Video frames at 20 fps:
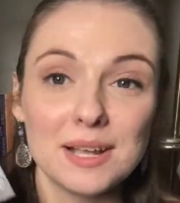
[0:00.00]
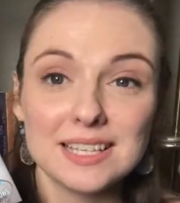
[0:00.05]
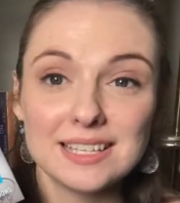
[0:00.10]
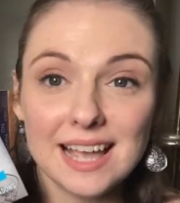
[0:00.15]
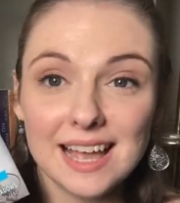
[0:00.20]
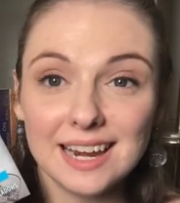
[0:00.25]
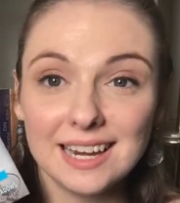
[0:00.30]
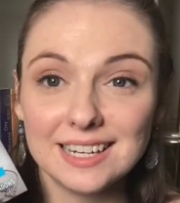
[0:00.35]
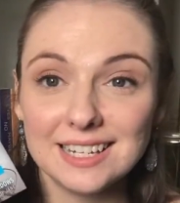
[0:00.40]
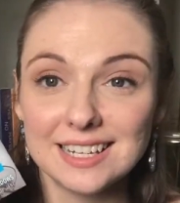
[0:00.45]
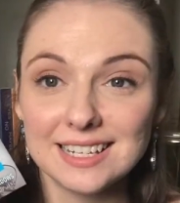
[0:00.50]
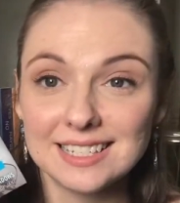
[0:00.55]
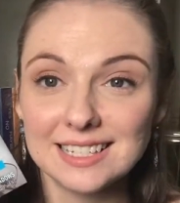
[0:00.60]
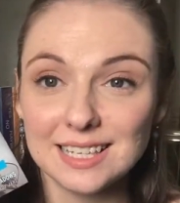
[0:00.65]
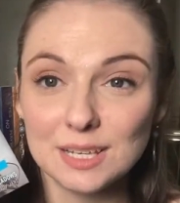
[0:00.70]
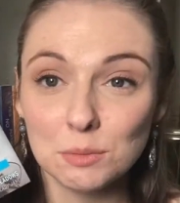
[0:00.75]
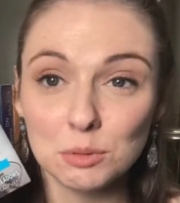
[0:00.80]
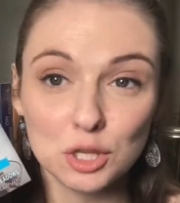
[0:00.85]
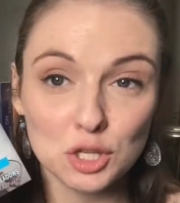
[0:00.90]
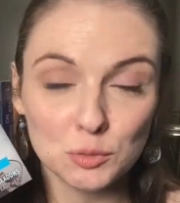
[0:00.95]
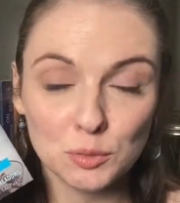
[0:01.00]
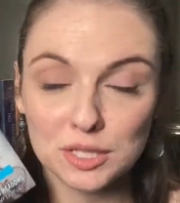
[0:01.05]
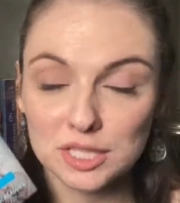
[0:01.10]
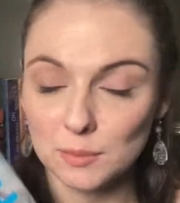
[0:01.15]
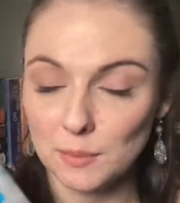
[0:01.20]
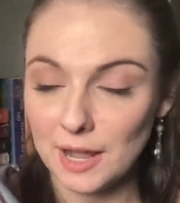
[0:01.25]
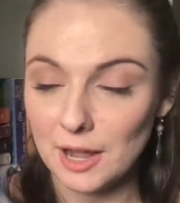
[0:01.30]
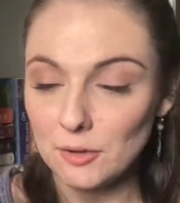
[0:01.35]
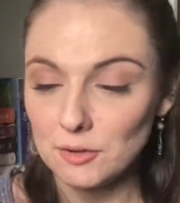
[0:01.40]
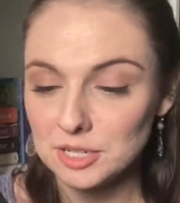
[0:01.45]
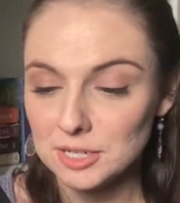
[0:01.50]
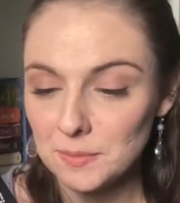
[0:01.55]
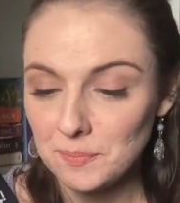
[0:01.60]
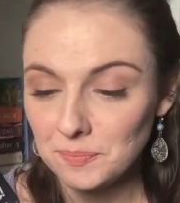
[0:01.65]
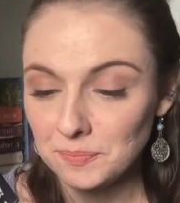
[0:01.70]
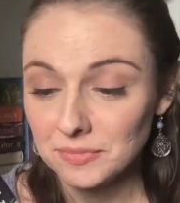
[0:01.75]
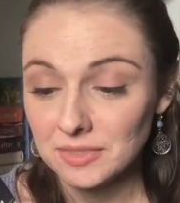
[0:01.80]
I'm excited to see what this one's about.